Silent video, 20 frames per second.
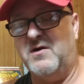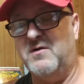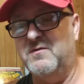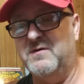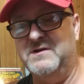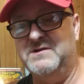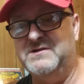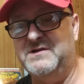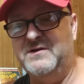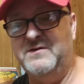
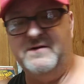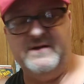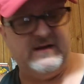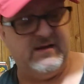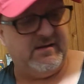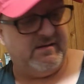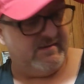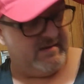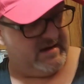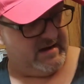always do, and
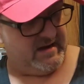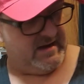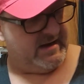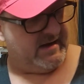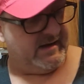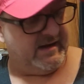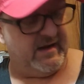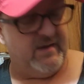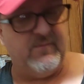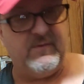I
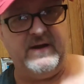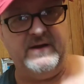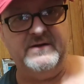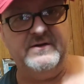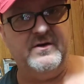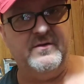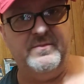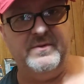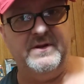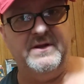and I can't
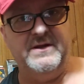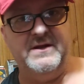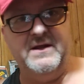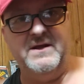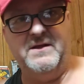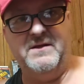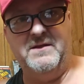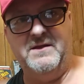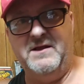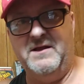wait to open
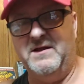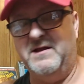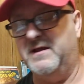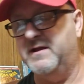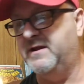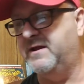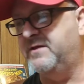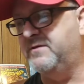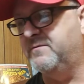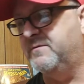the, the
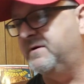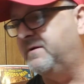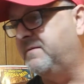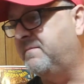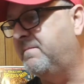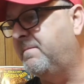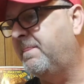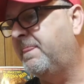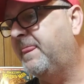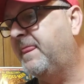another
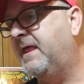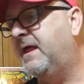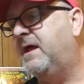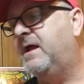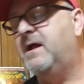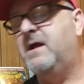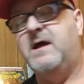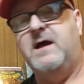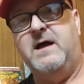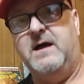one.
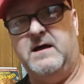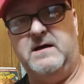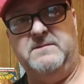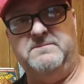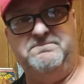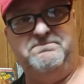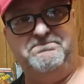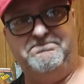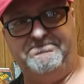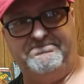
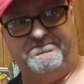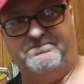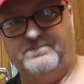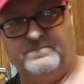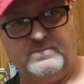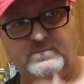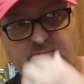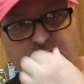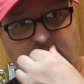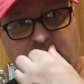Um,
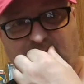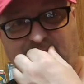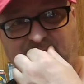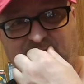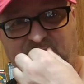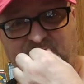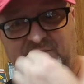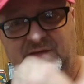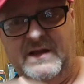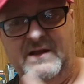
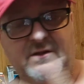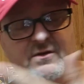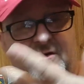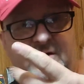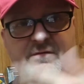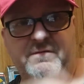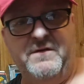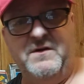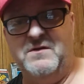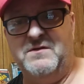
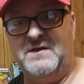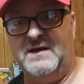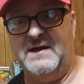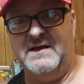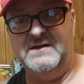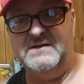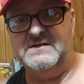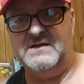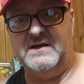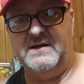learned a few
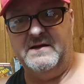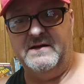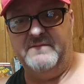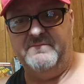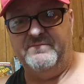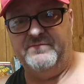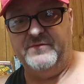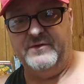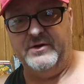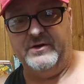things
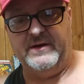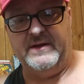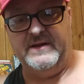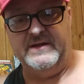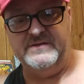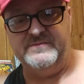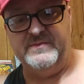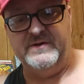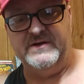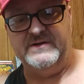looking
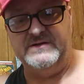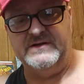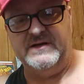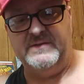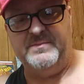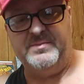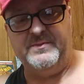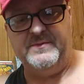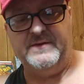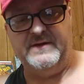these books
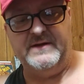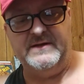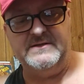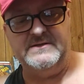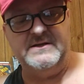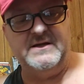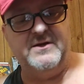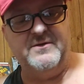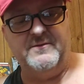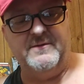up.
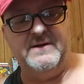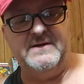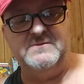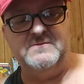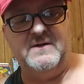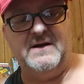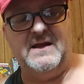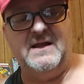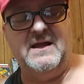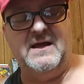That's another
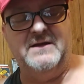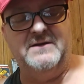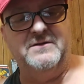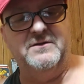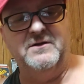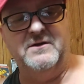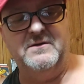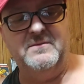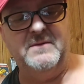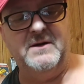reason why I like
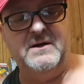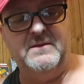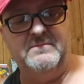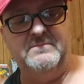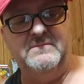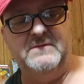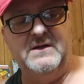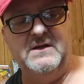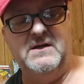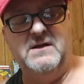to look them up,
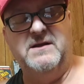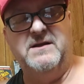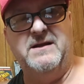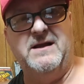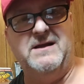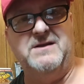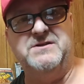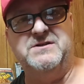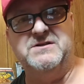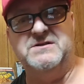
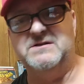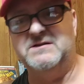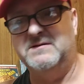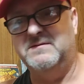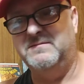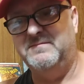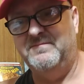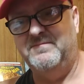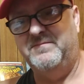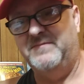not just
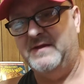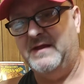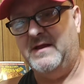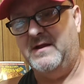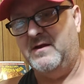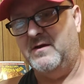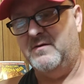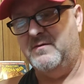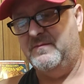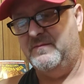to
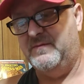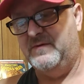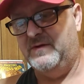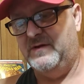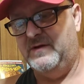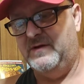you know,